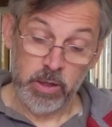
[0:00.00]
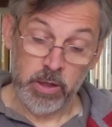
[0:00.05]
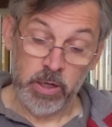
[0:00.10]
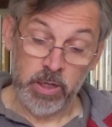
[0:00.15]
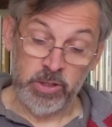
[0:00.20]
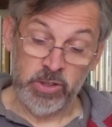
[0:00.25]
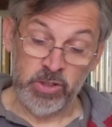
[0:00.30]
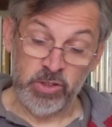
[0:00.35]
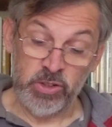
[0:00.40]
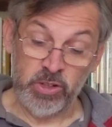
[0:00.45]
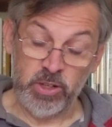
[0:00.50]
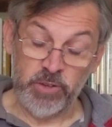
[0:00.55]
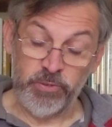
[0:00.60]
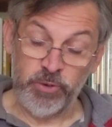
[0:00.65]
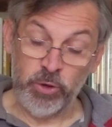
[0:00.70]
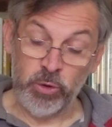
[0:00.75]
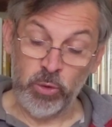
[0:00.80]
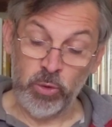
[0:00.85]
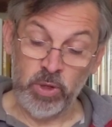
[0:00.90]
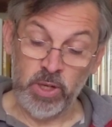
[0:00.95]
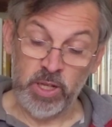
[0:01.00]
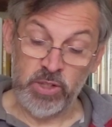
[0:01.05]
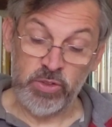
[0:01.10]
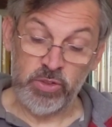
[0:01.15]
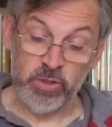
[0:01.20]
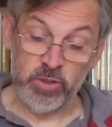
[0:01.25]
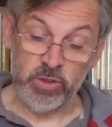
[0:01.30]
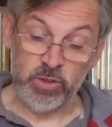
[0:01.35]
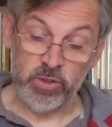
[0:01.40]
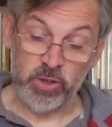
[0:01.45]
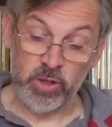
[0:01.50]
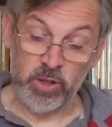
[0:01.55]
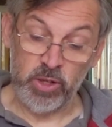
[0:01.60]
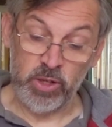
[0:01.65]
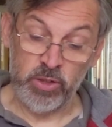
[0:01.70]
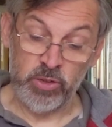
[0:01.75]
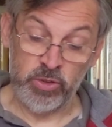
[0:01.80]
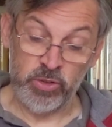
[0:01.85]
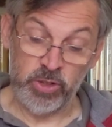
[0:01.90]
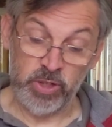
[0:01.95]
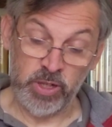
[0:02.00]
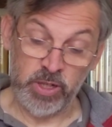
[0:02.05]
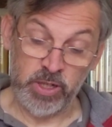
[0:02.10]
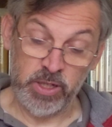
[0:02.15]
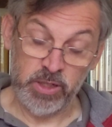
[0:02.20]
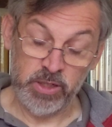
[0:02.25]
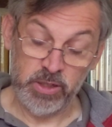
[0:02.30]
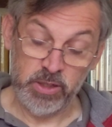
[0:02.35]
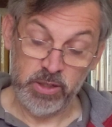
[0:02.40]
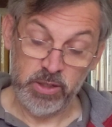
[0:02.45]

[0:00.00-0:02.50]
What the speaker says: It is a difficult lesson to learn today,